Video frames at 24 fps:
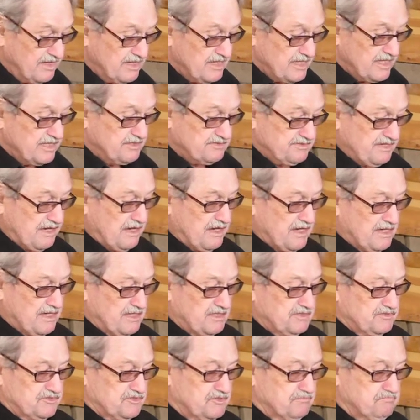His
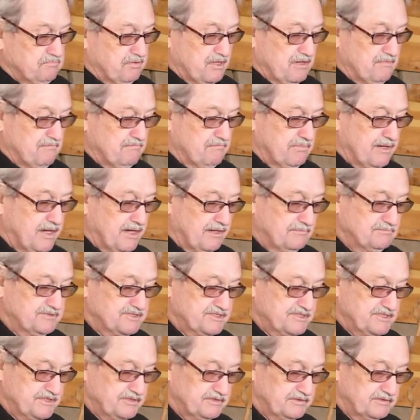eyes are plumb bob
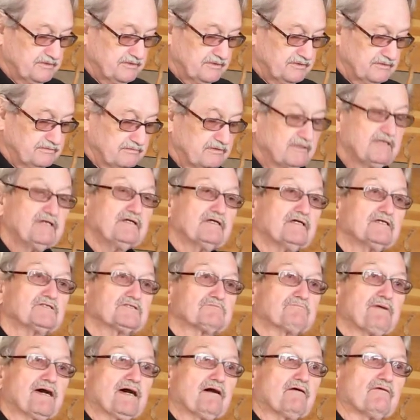still. His
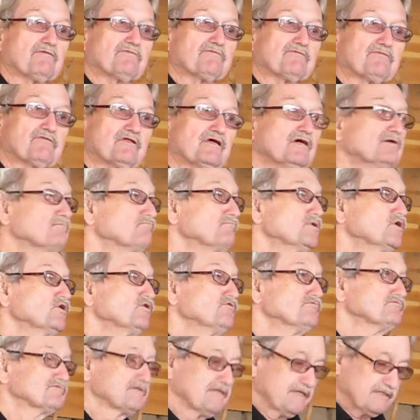mouth
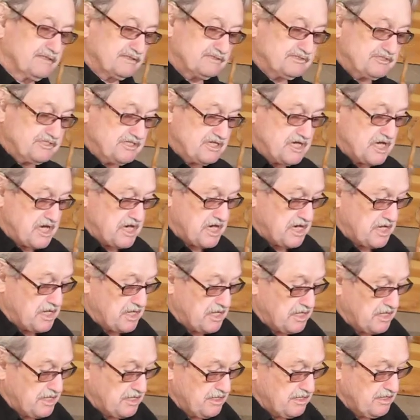moves like a chain.
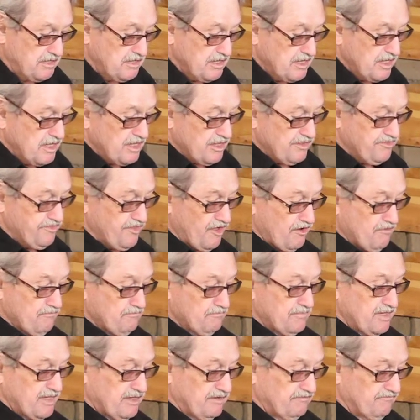
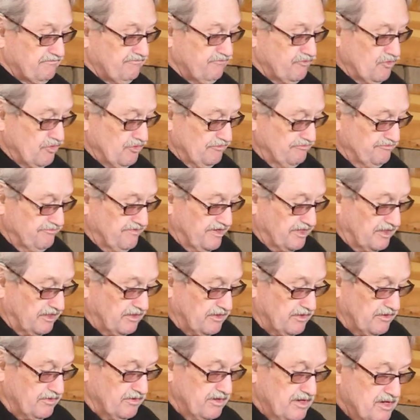Thumb and
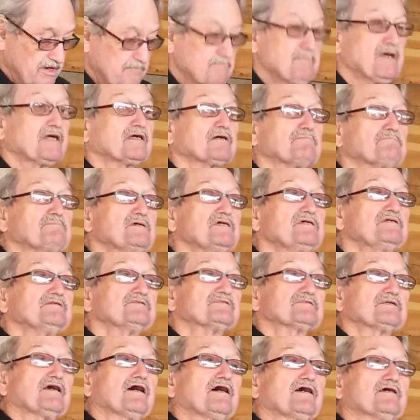forefinger make a
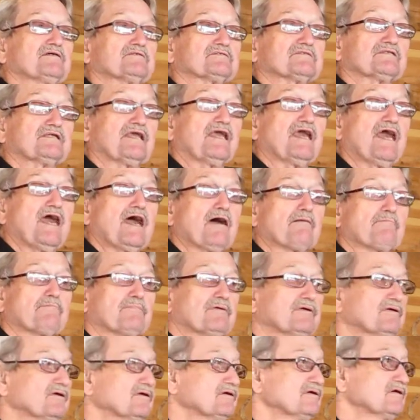pea-sized gap.
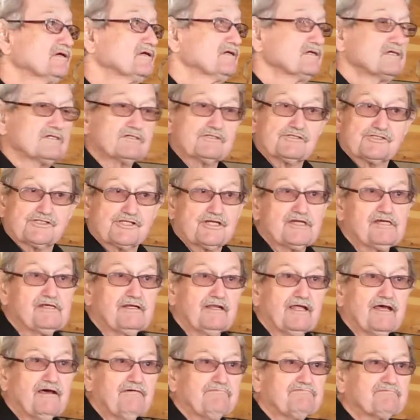She
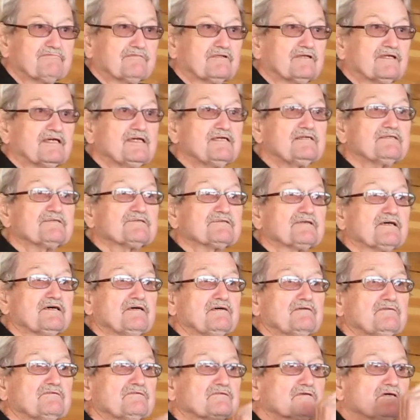left, he
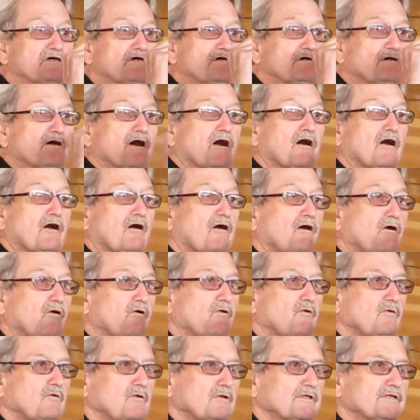says, a
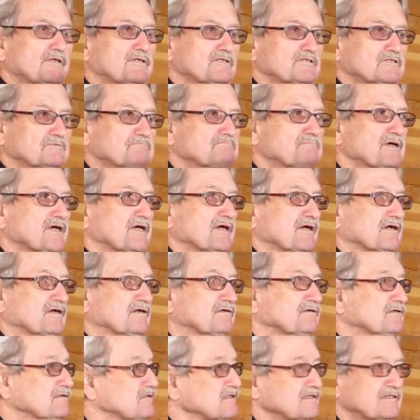hole this big
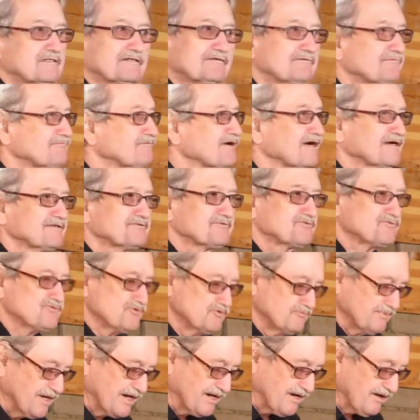right
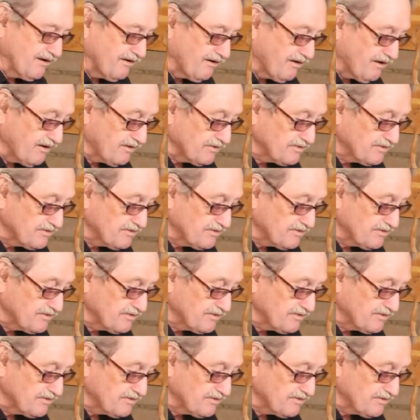through my heart.